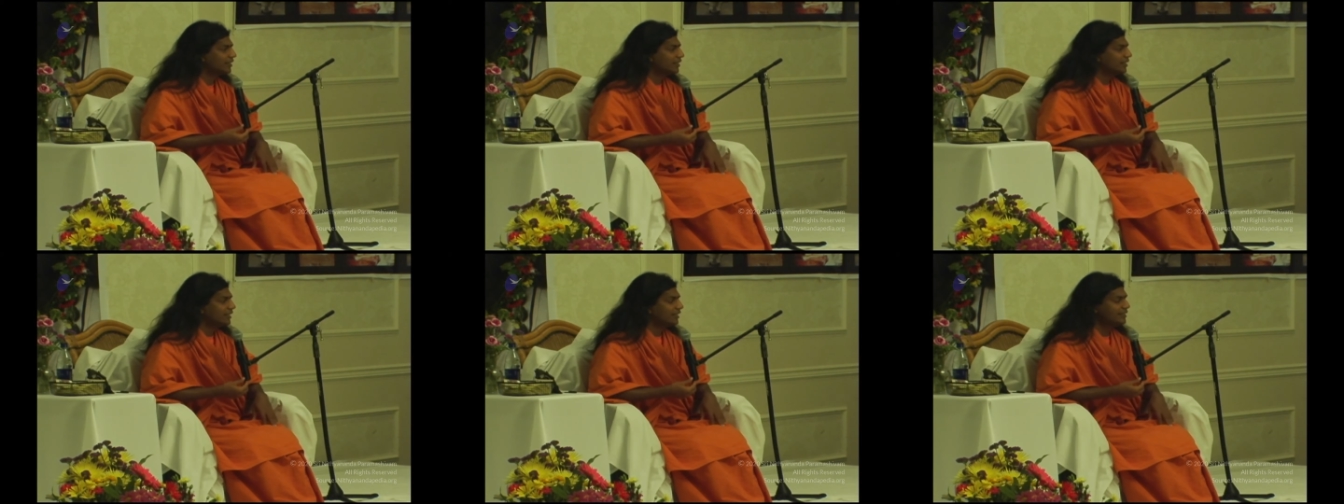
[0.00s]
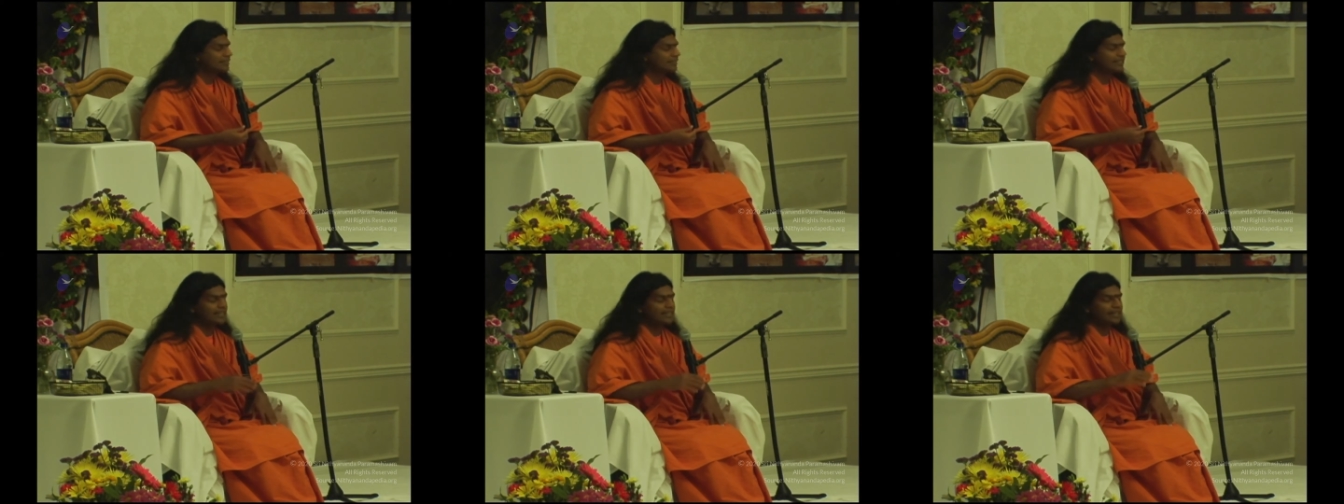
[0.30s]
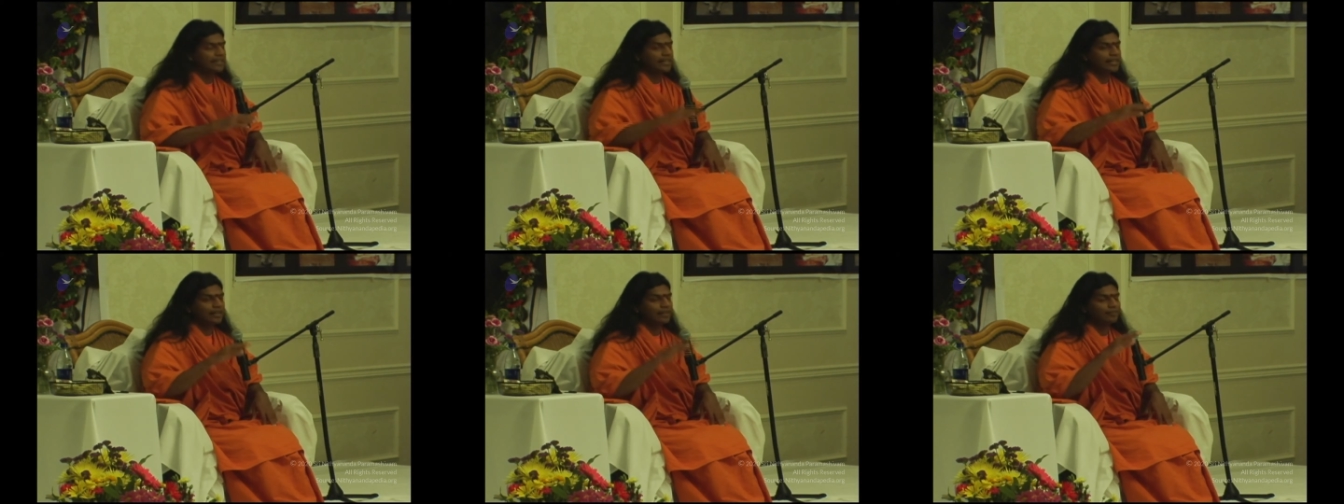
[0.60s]
It's like
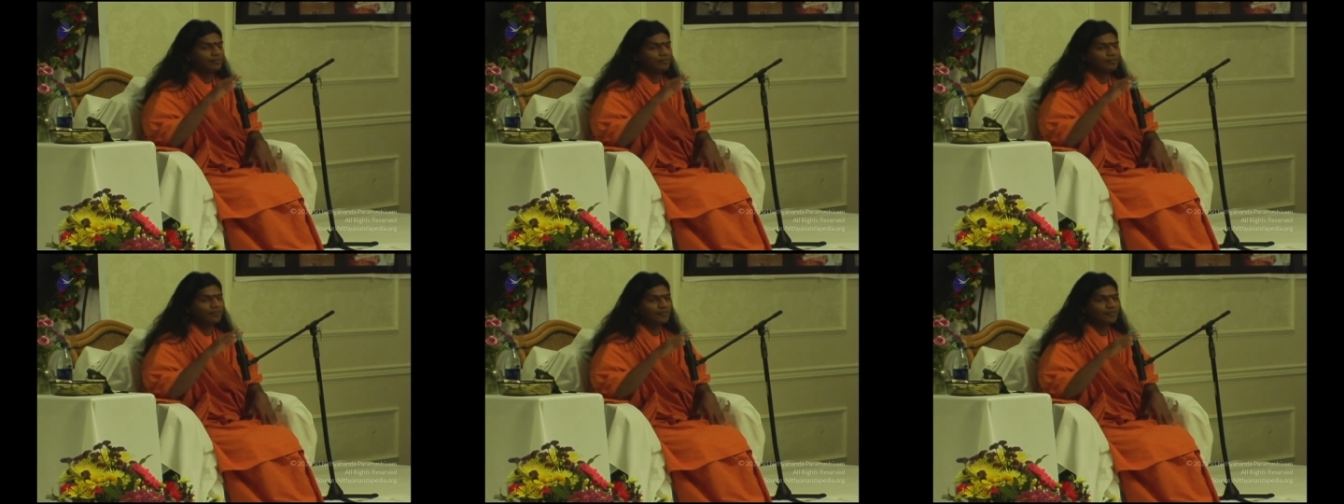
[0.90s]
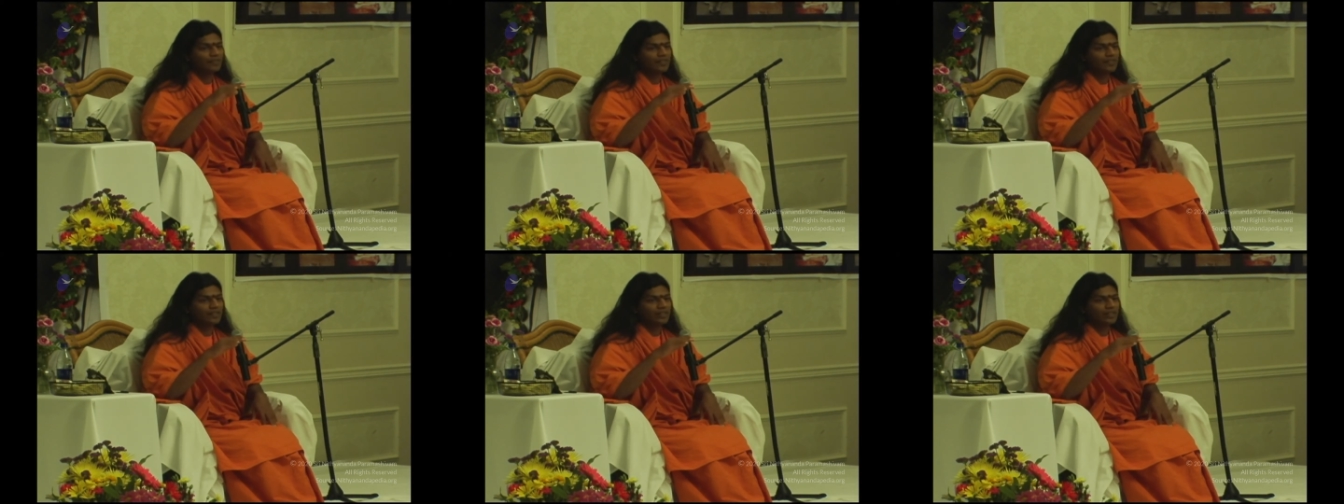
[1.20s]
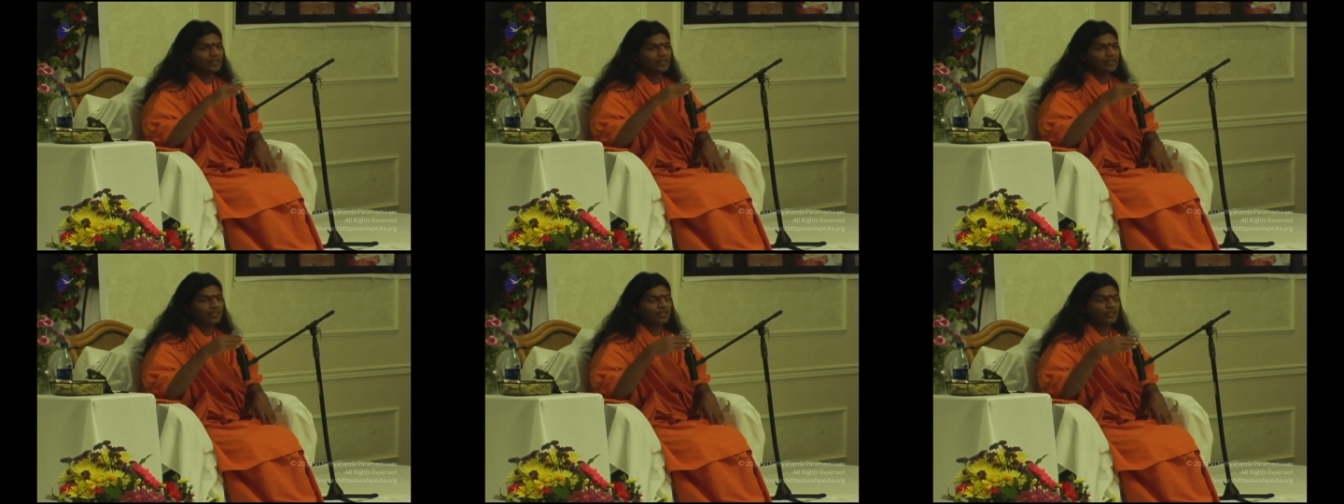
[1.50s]
a
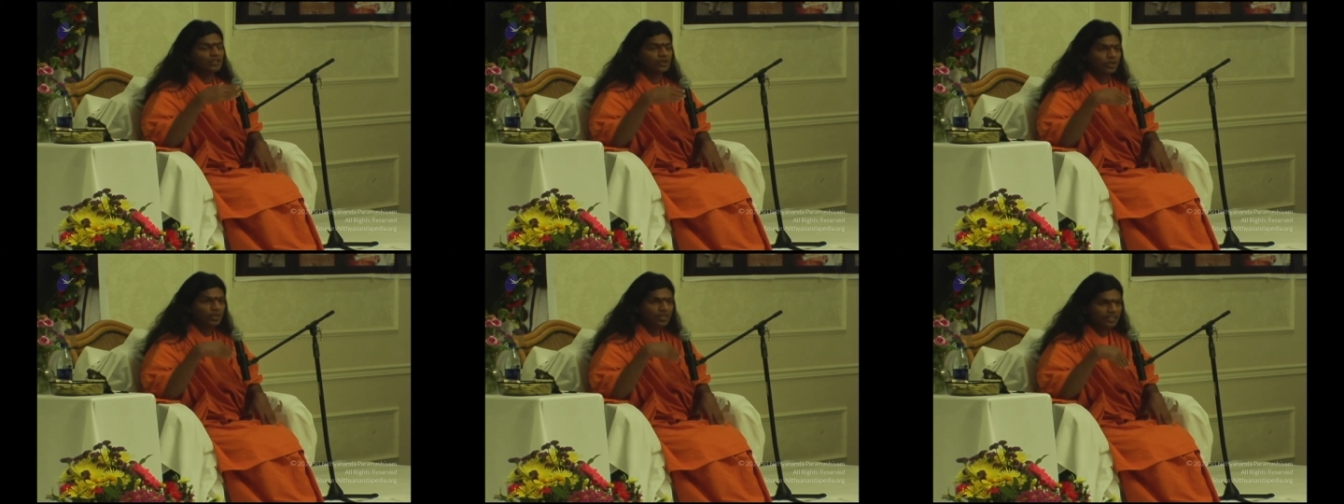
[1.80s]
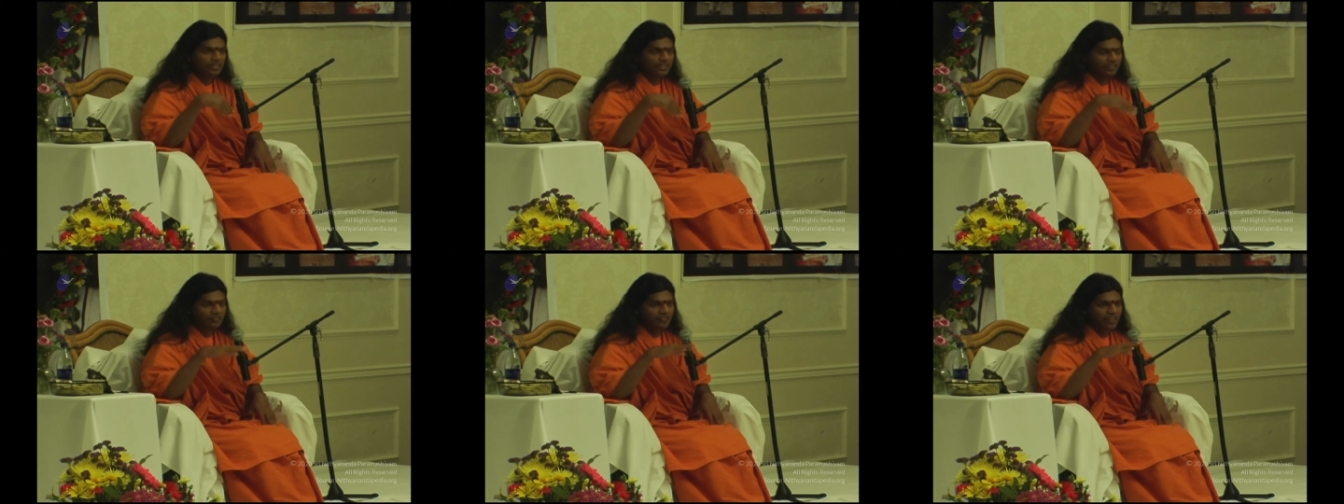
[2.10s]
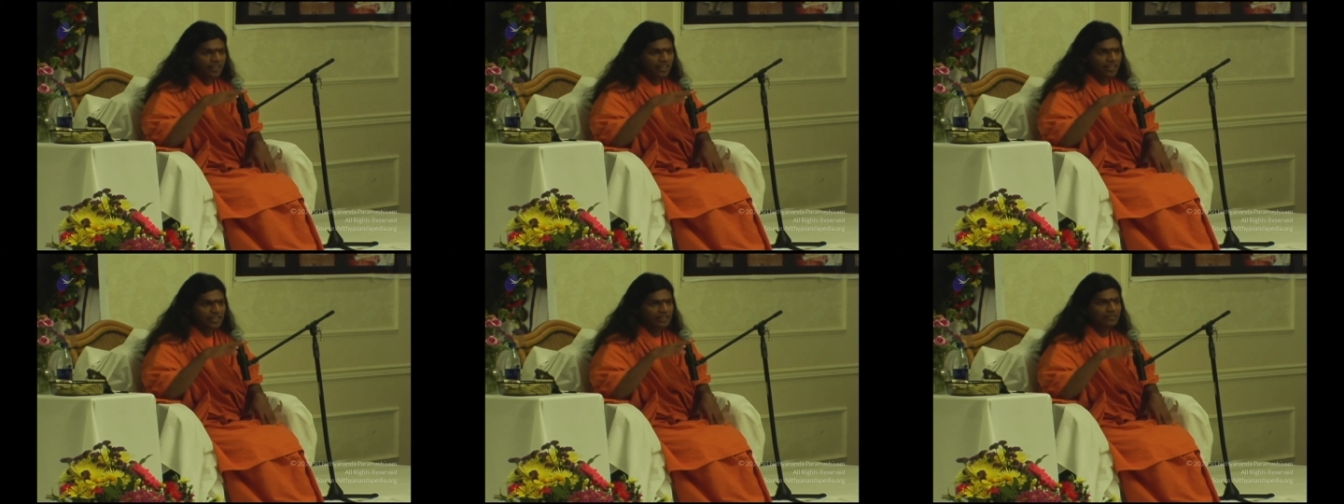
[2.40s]
showing the
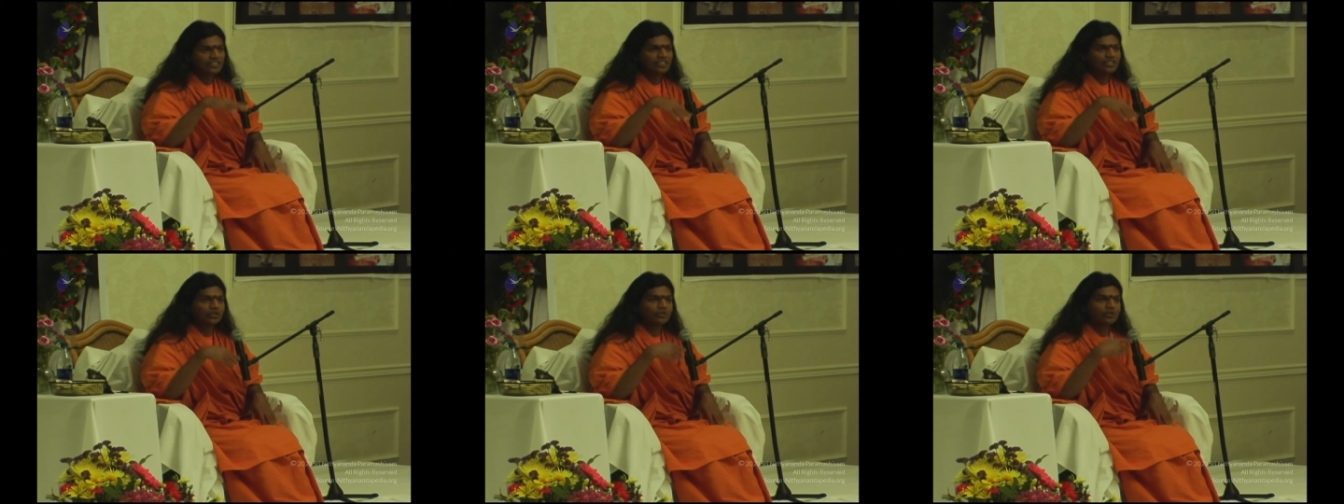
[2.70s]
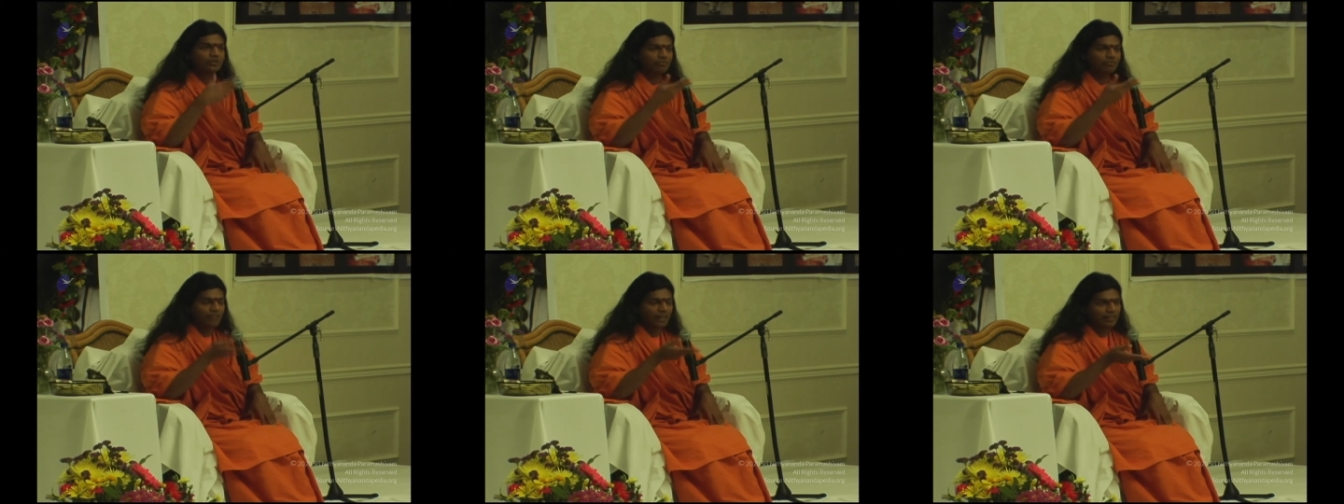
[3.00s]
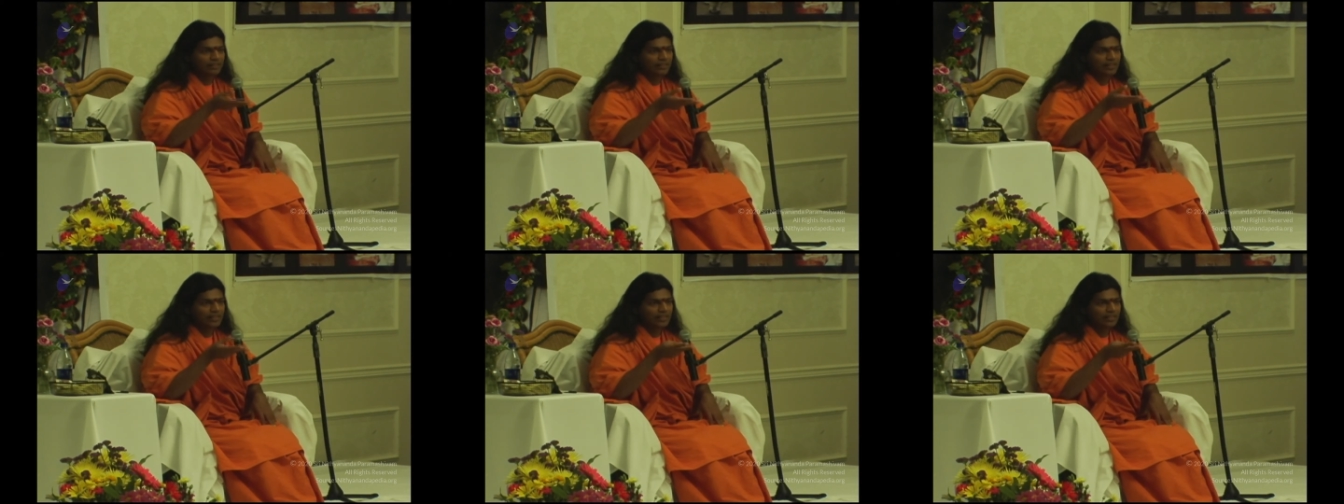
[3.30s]
way in which you will
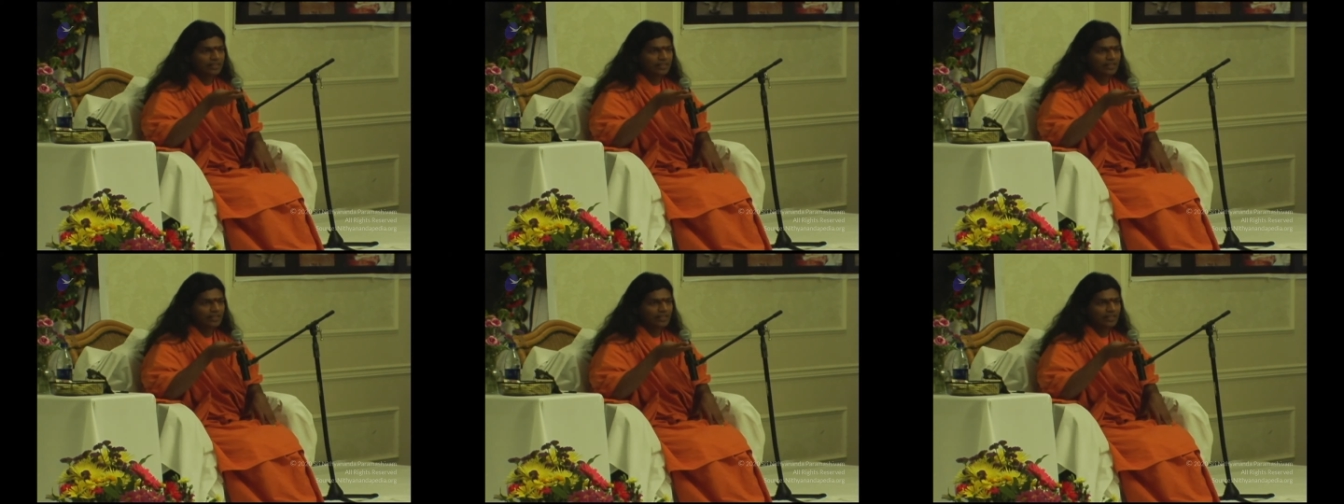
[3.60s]
flower